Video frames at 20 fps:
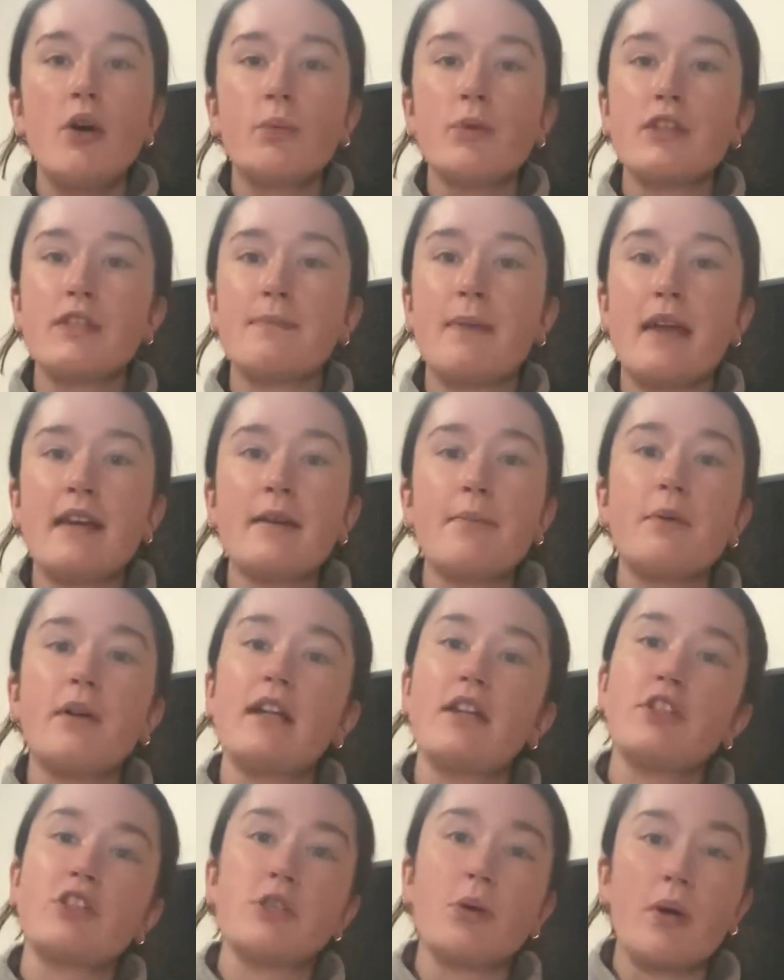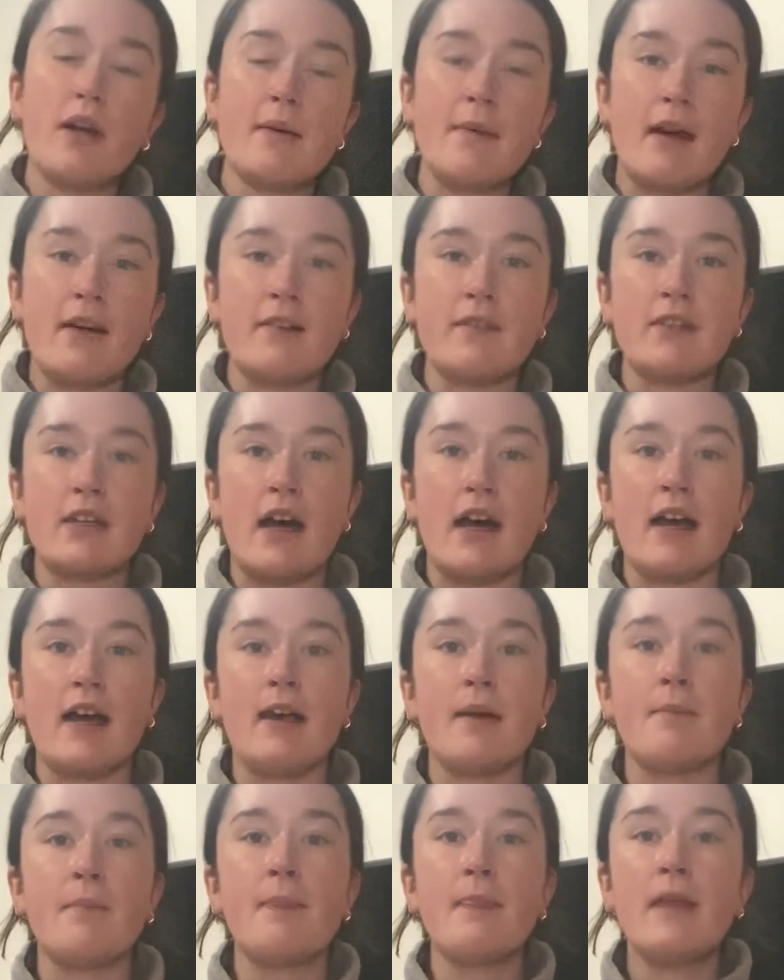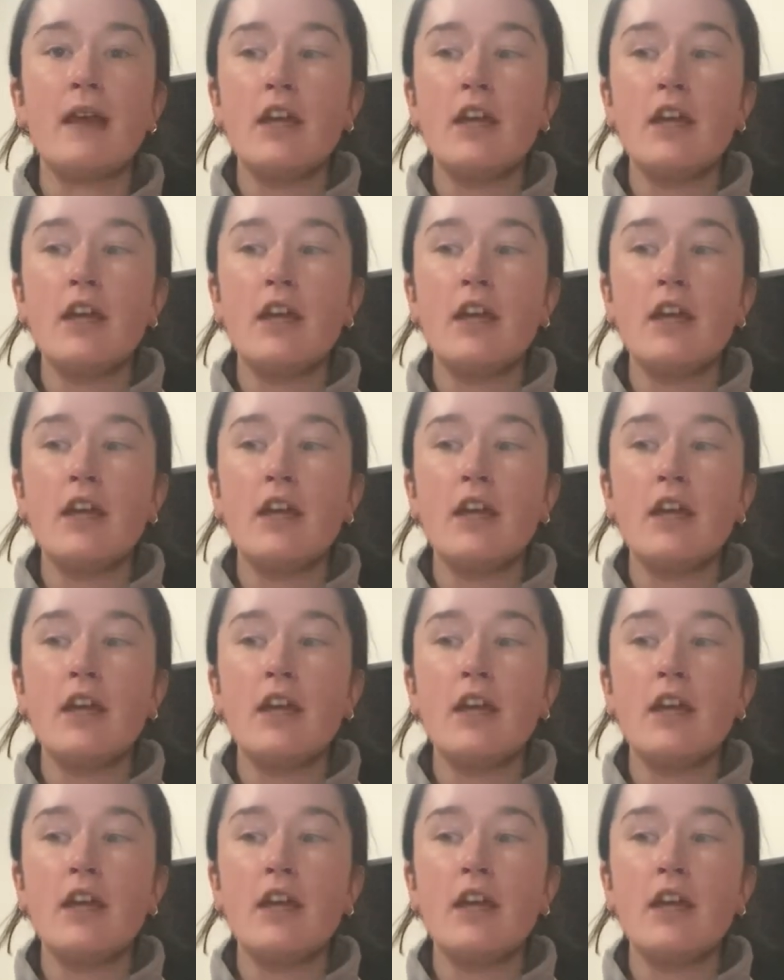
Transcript: We'll spend a pretty short amount of time